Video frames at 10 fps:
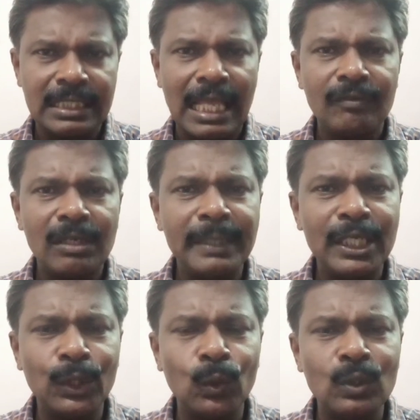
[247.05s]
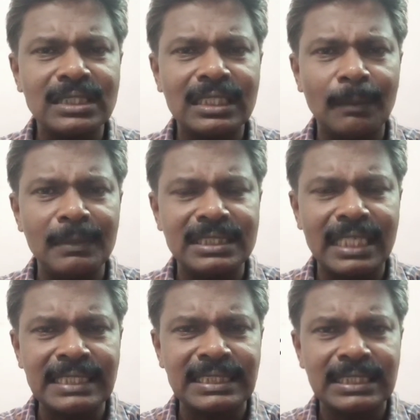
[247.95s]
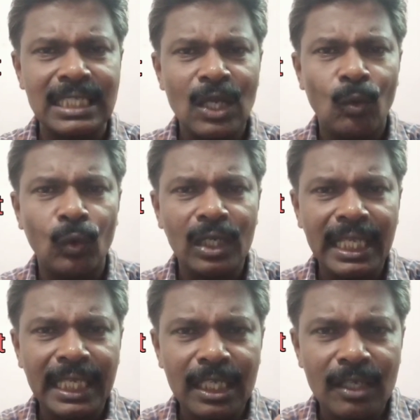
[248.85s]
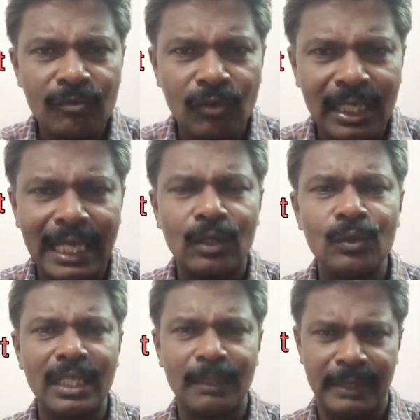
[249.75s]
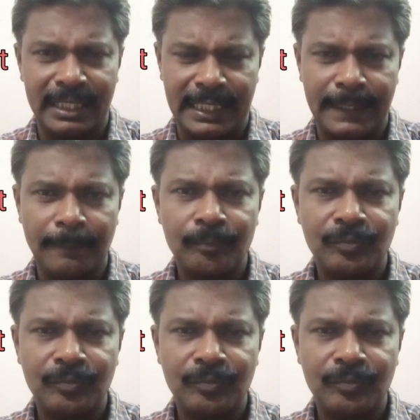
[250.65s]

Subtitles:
They will be used in the business only for an accounting period.